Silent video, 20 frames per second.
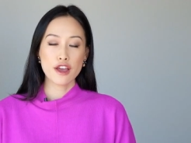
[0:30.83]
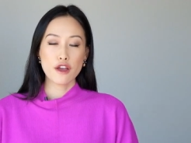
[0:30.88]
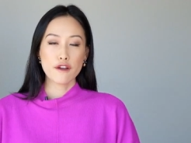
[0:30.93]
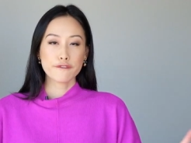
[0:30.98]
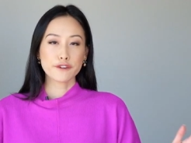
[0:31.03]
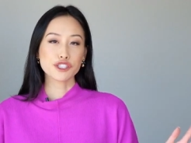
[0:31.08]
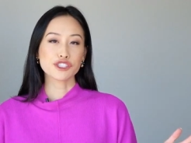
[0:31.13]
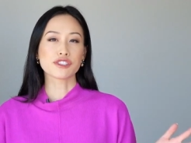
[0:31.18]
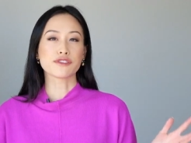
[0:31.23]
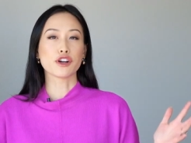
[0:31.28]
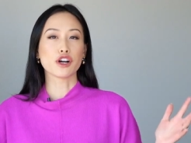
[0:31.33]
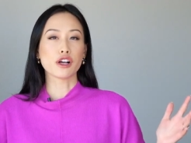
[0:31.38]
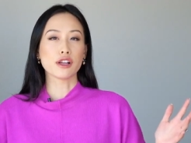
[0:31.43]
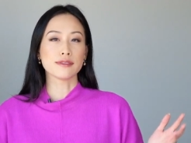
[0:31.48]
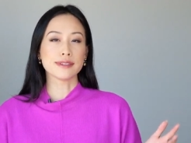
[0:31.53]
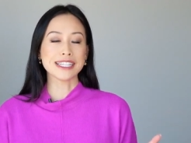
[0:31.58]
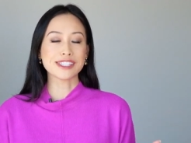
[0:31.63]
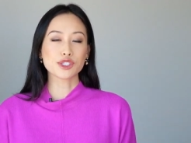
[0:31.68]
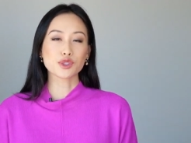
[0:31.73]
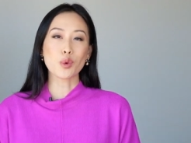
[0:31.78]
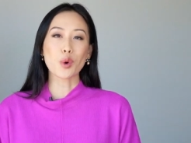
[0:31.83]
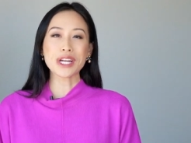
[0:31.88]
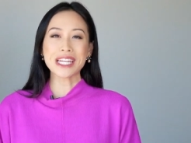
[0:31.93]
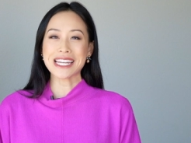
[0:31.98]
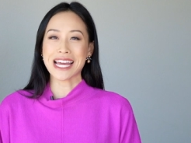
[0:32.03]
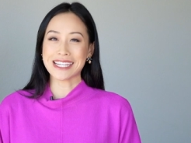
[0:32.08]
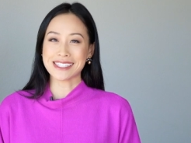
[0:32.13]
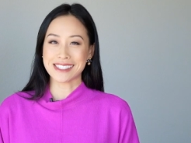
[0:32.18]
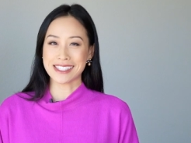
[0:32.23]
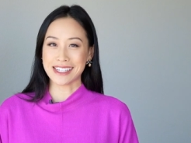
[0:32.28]
First of all, it's
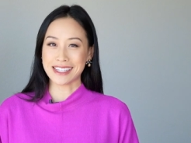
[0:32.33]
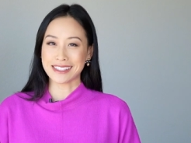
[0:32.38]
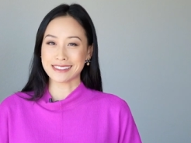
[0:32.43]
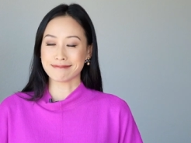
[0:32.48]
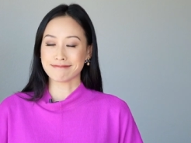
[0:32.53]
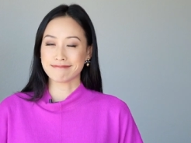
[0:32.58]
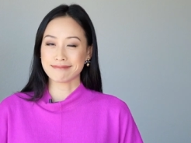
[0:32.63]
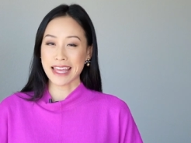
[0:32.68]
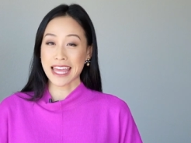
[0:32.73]
2019,